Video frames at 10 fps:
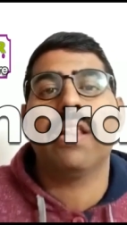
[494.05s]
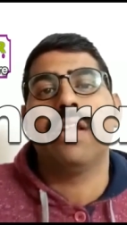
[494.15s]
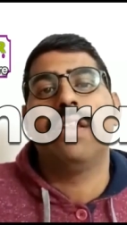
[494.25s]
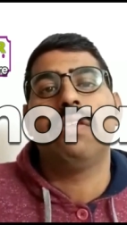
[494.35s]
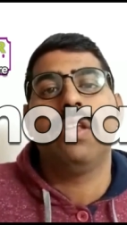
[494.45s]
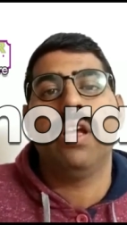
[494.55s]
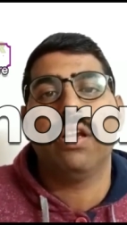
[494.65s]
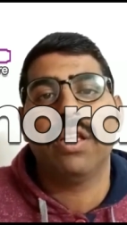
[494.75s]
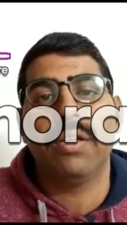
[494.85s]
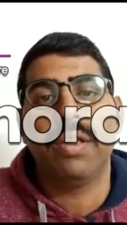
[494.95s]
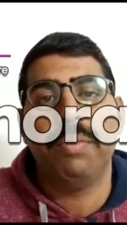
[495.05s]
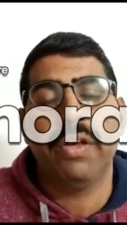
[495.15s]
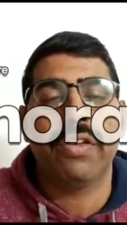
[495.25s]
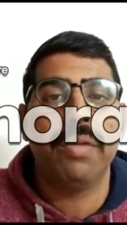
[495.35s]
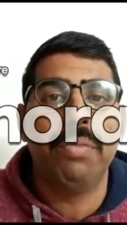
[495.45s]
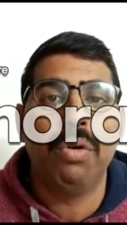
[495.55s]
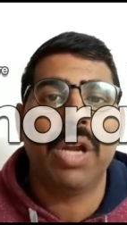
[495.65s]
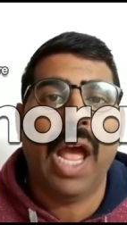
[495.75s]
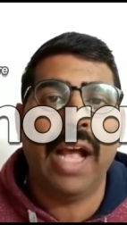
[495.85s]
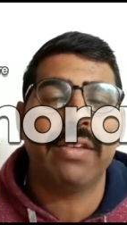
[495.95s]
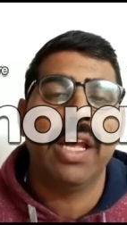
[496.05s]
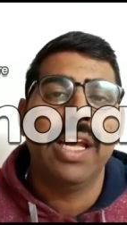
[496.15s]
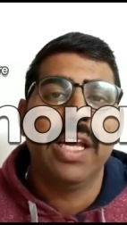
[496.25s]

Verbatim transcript: that this year the CBSE board has